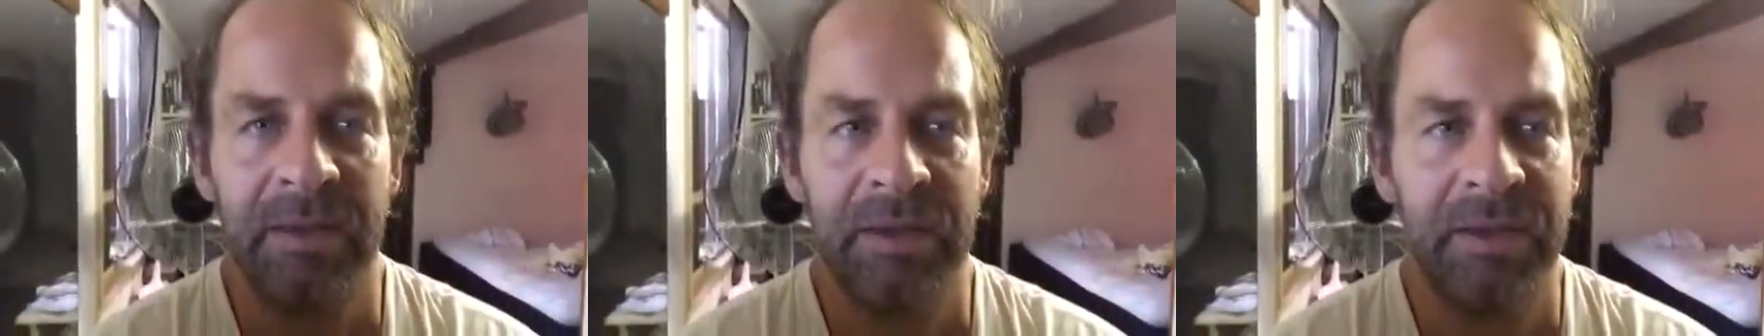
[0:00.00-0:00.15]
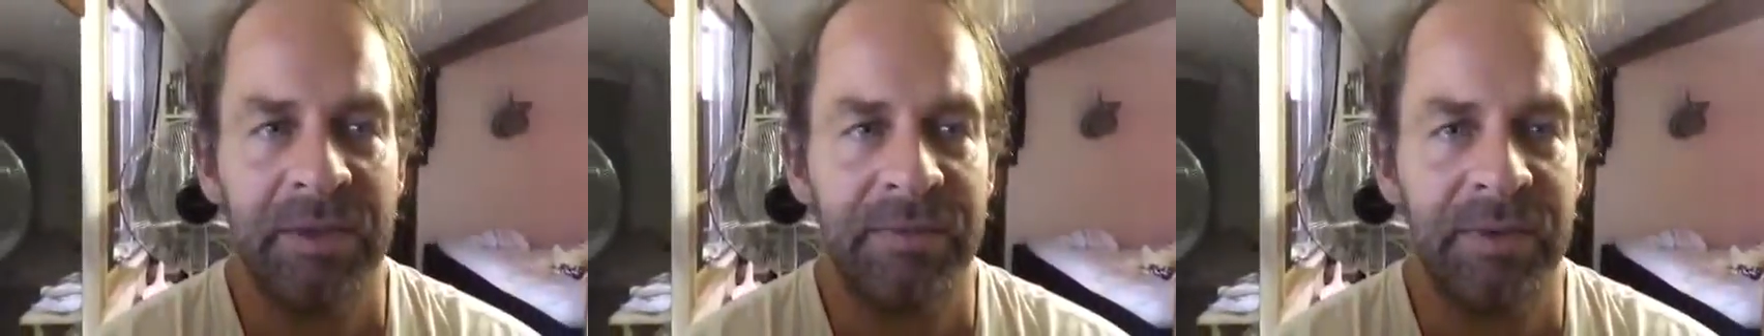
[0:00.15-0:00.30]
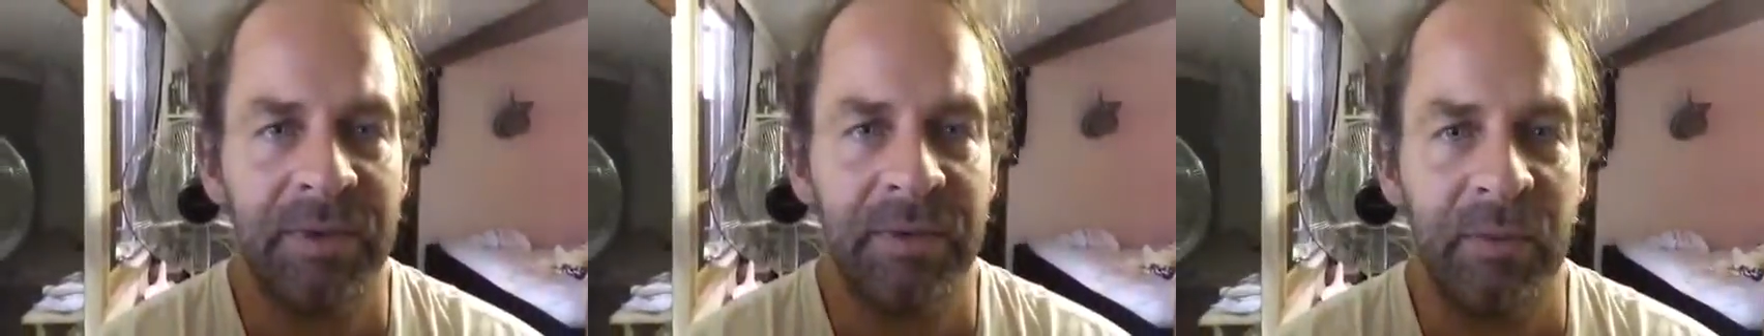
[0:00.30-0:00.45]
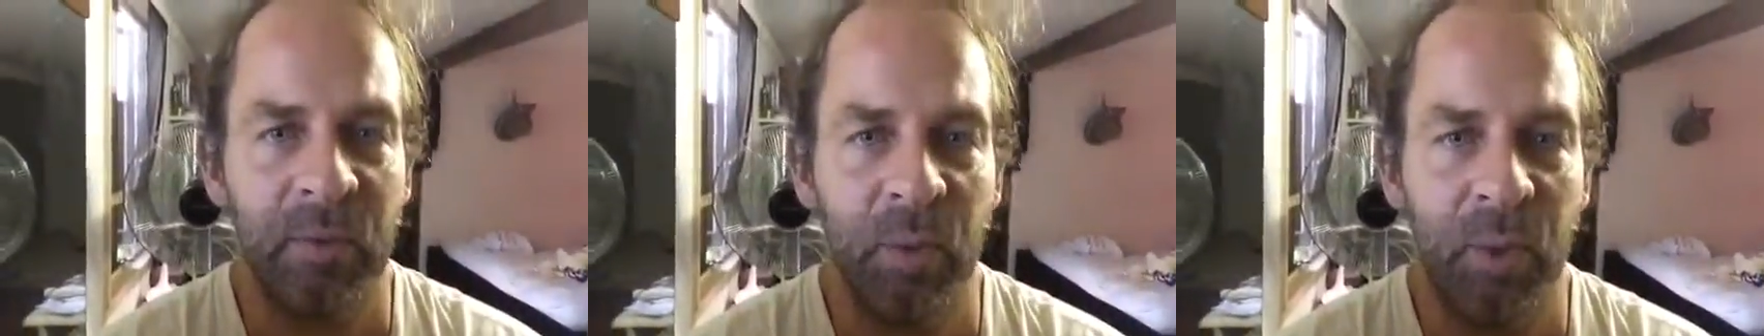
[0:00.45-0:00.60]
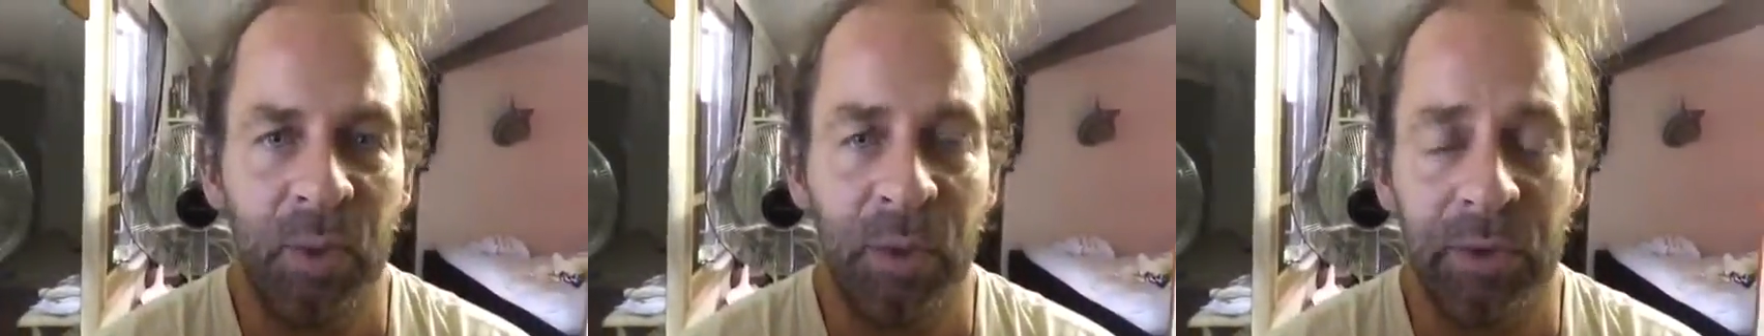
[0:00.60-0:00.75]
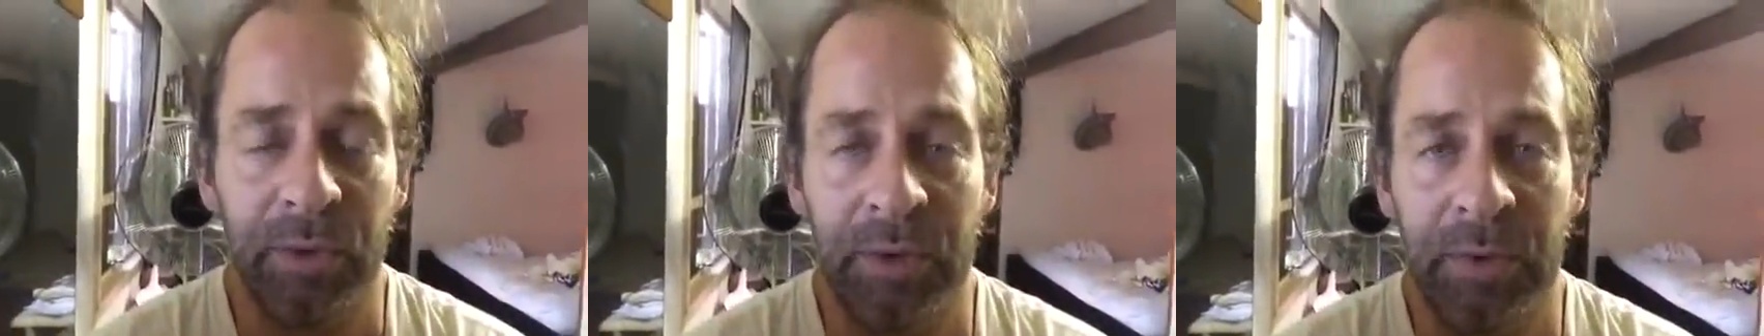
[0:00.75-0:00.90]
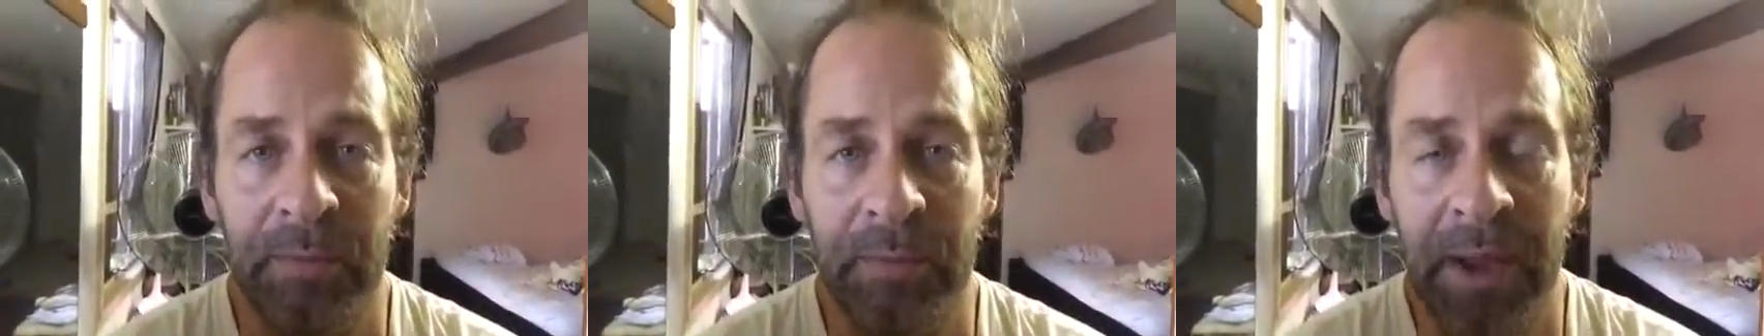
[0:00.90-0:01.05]
different
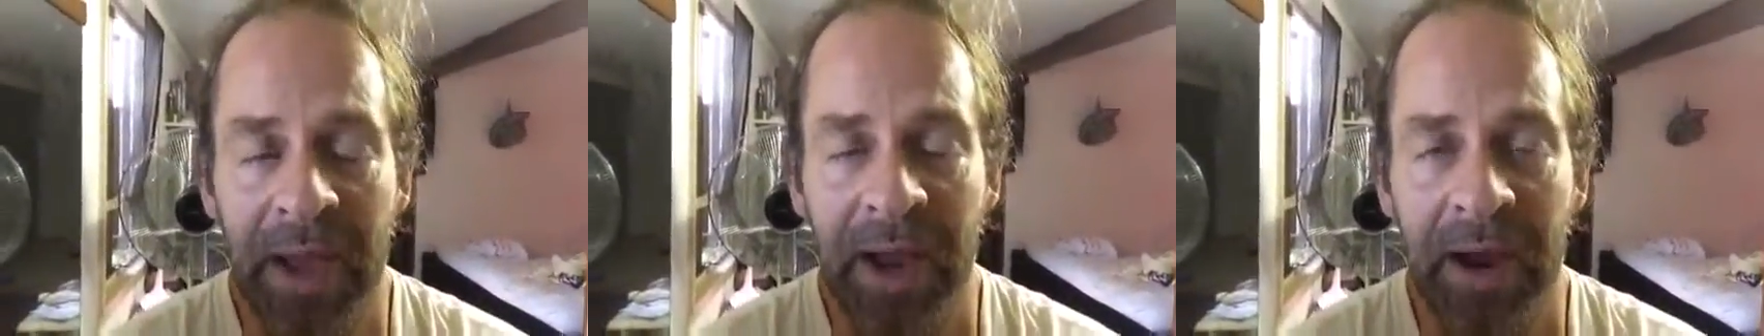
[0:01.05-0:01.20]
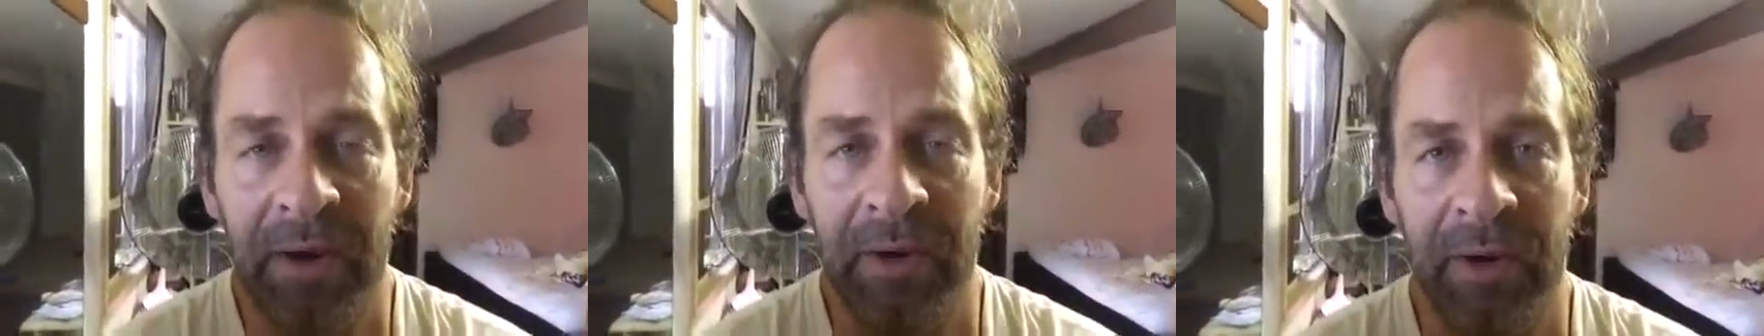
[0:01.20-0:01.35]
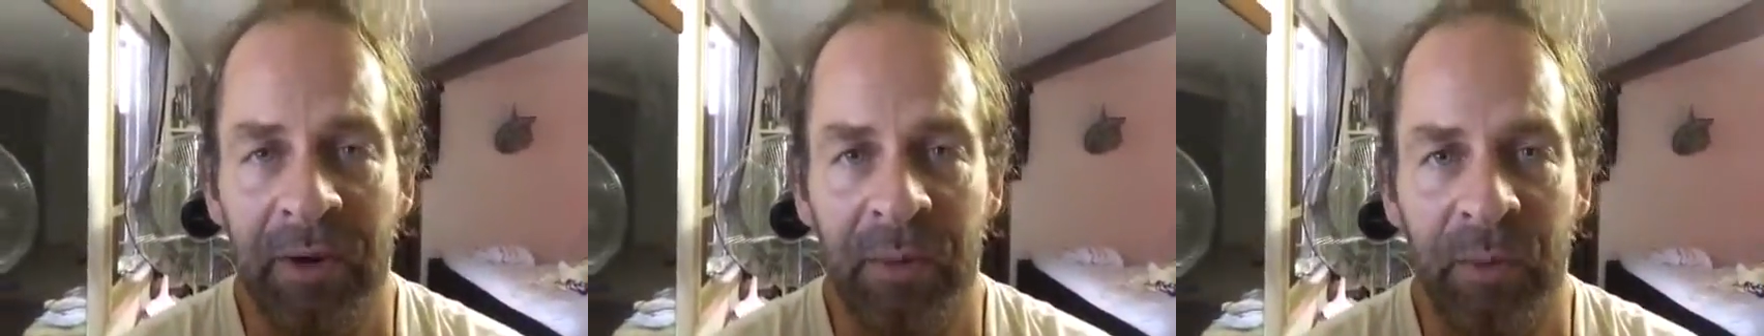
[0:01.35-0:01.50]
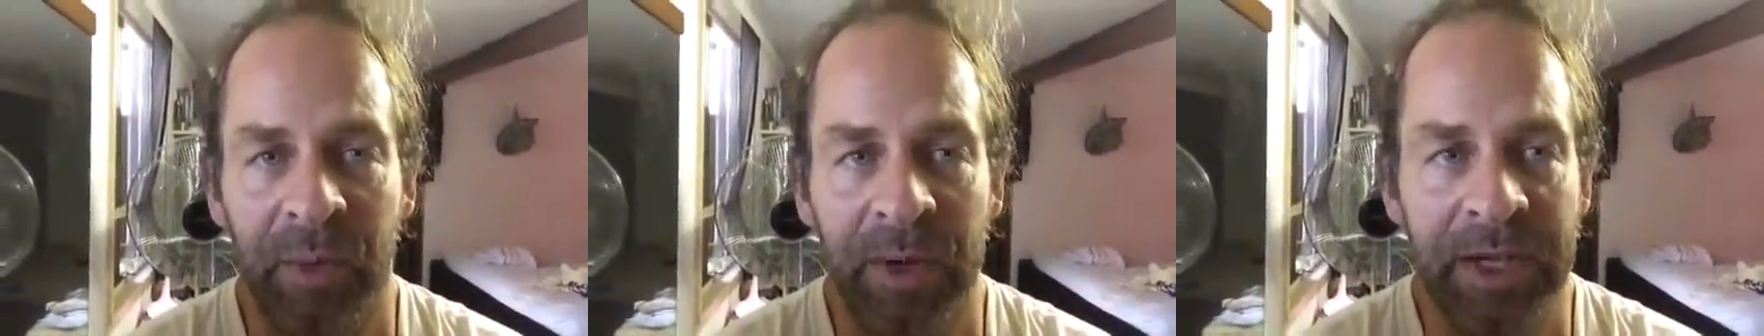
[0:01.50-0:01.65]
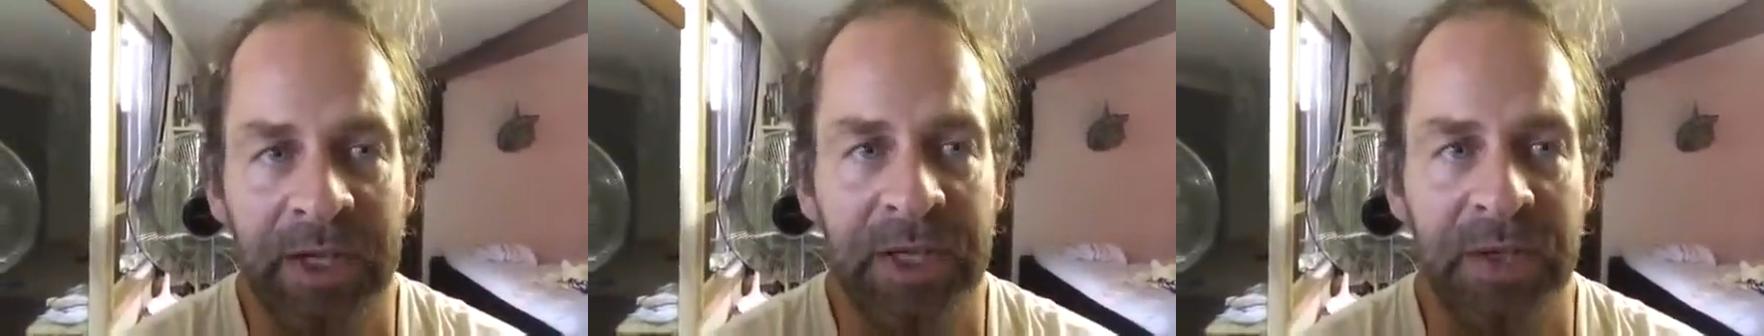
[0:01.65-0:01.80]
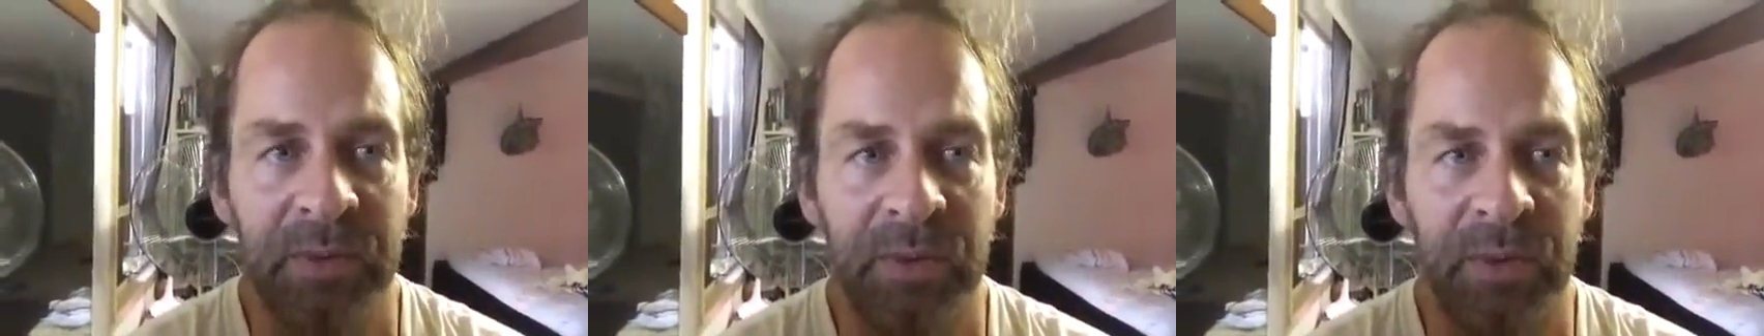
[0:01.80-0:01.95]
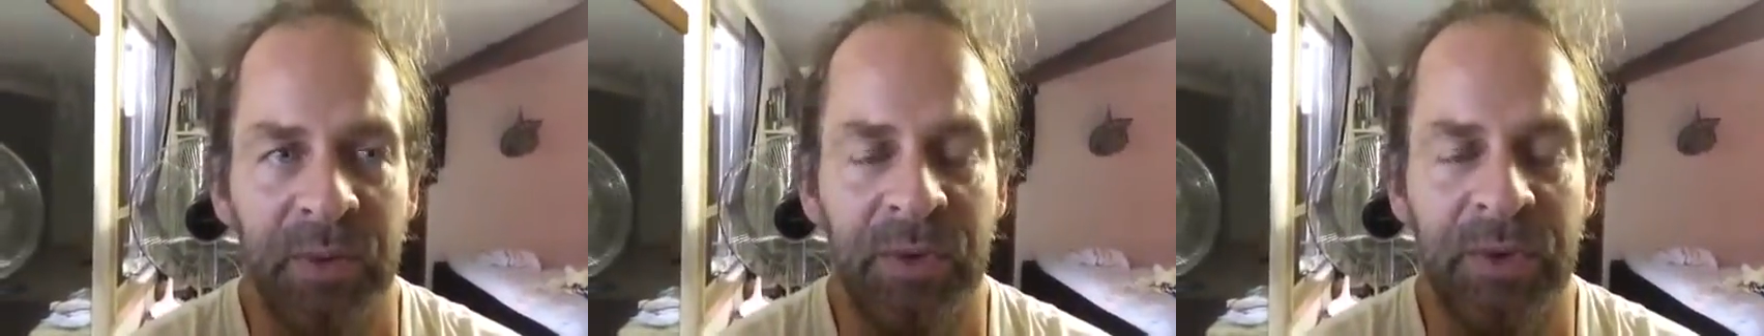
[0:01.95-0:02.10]
water and power and
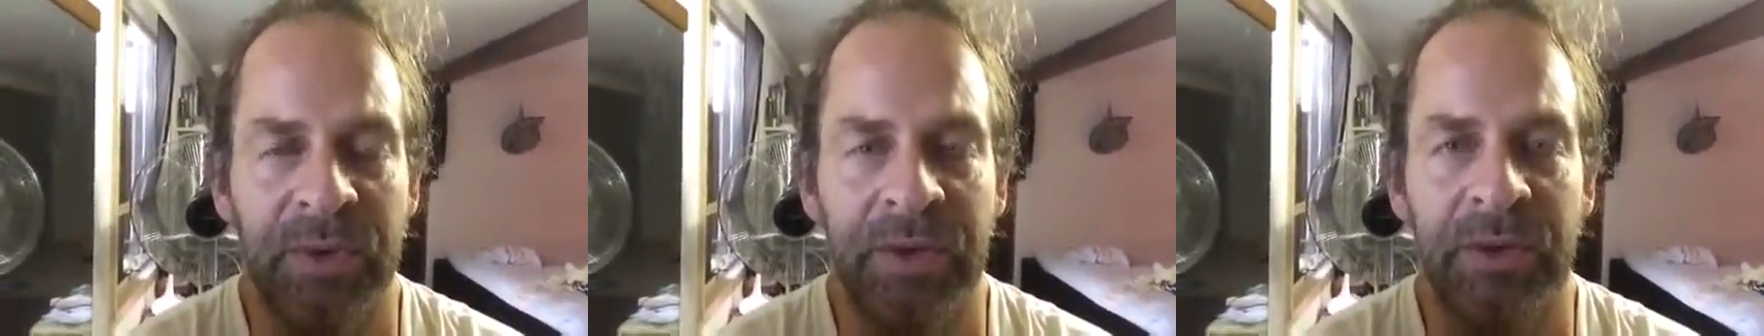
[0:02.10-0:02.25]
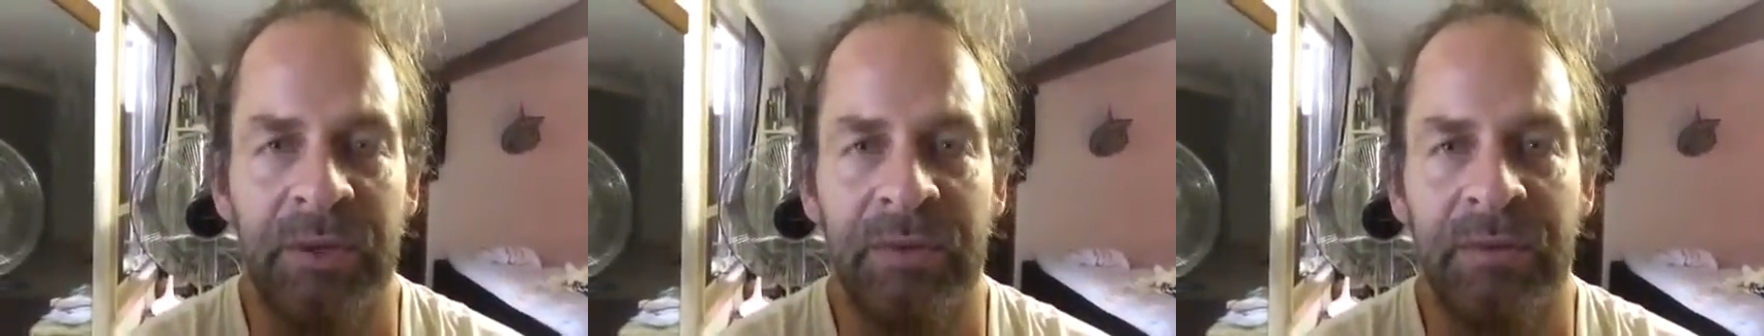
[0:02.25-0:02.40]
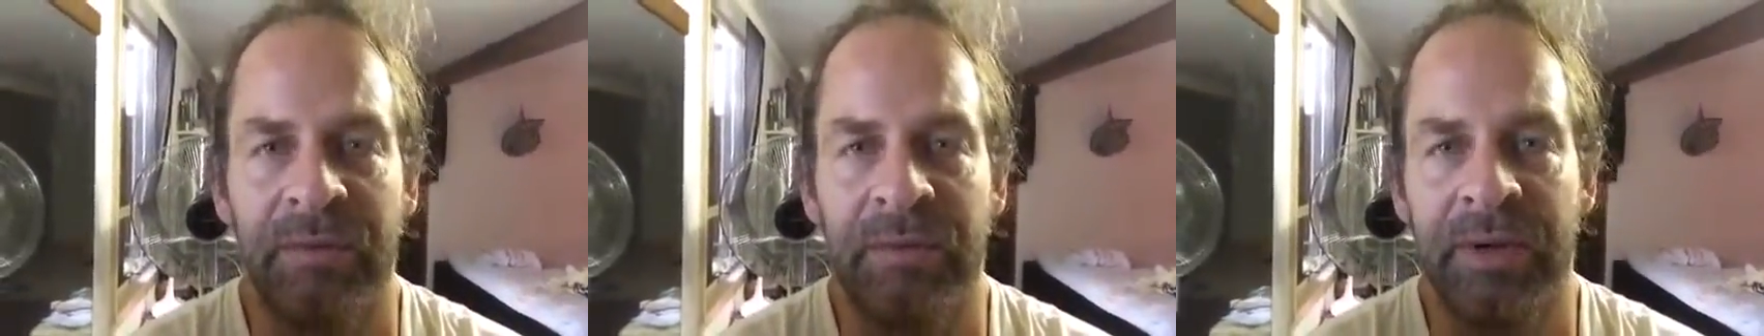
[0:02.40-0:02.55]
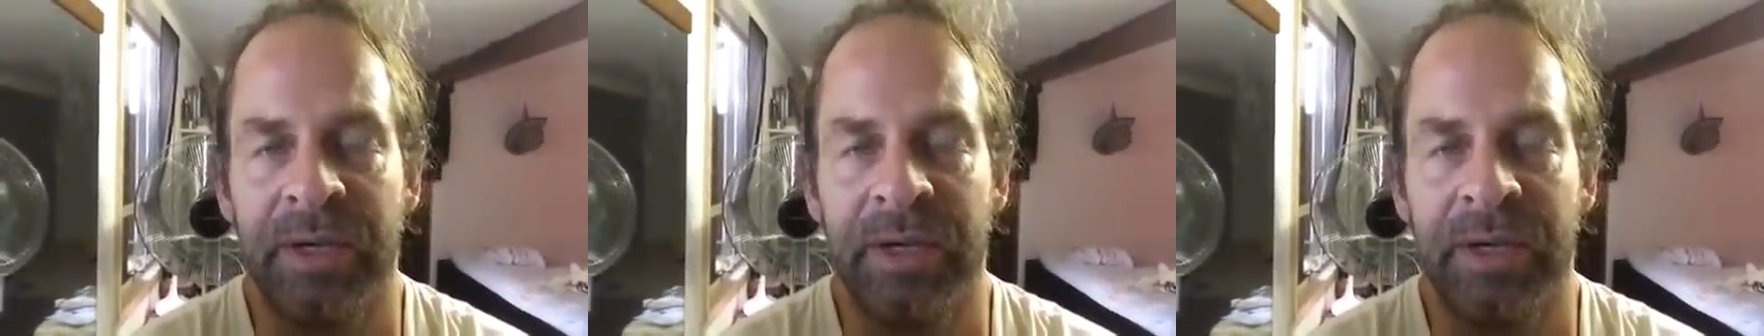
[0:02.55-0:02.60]
wastewater